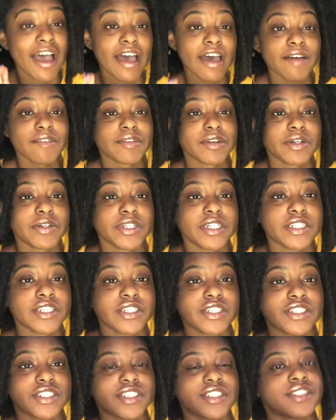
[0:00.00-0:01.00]
I have no
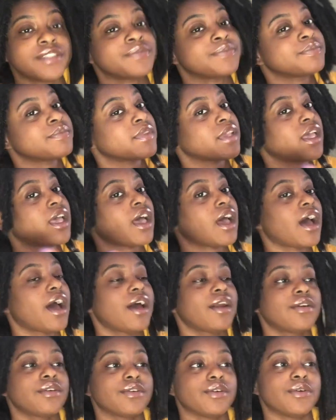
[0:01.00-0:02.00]
energy.
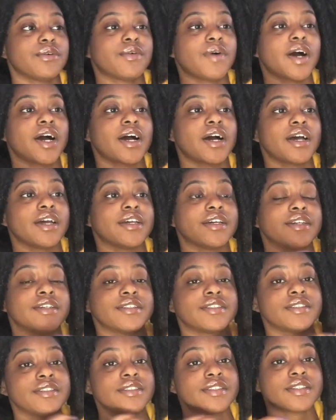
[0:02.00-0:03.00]
I don't know why.
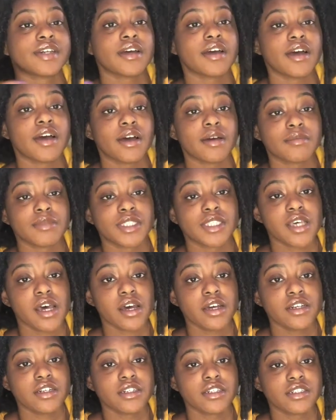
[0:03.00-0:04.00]
I'm
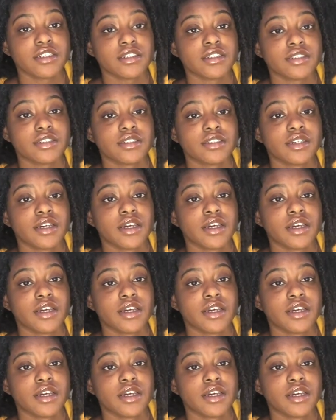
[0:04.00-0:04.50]
tired.